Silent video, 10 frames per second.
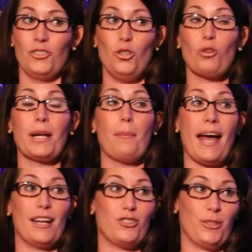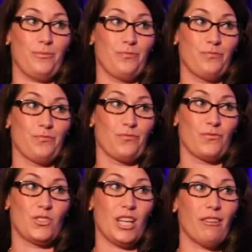You can imagine,
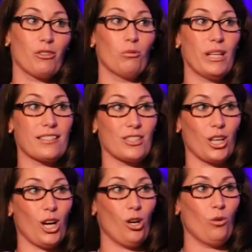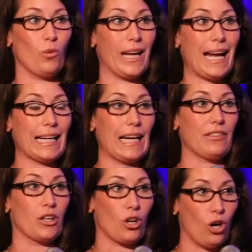several weeks ago when I
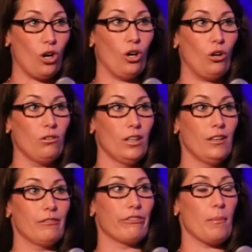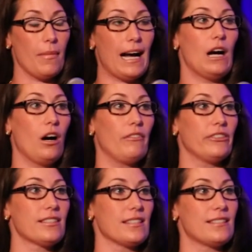got the call from my
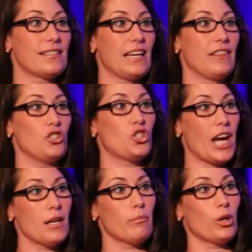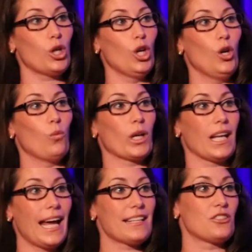office that said the Chamber would
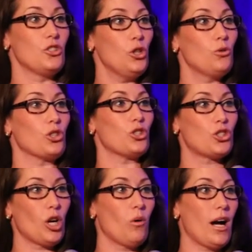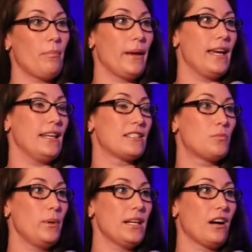like you to show up and
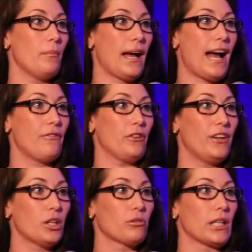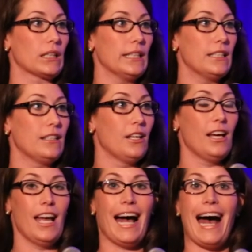speak on behalf of Hillary Clinton,
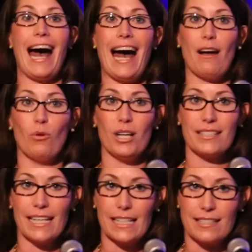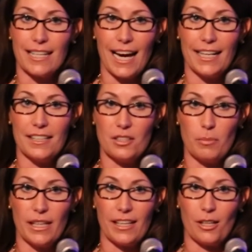I was excited to
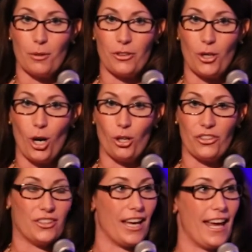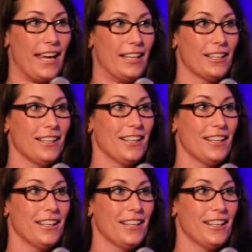be here with y'all today.